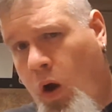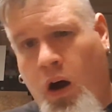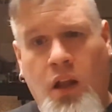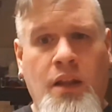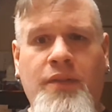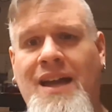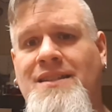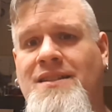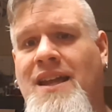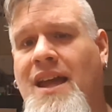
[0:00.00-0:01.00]
all of that
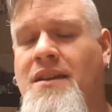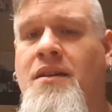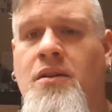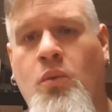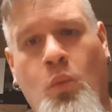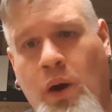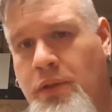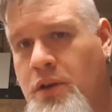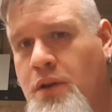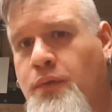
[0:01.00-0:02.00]
said,
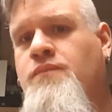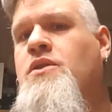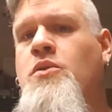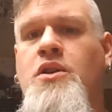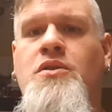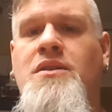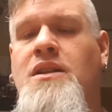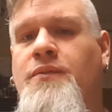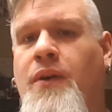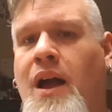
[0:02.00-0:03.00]
whether you're using
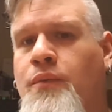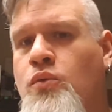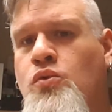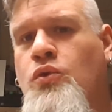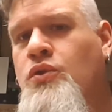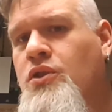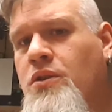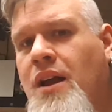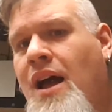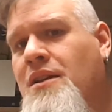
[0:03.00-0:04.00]
these 5 rules or
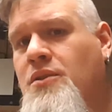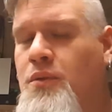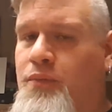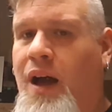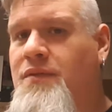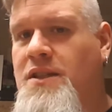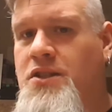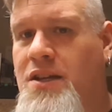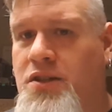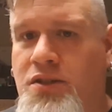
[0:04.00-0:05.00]
not, or 5
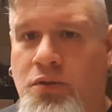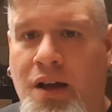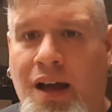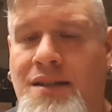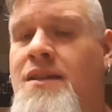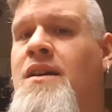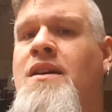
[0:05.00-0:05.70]
suggestions or not,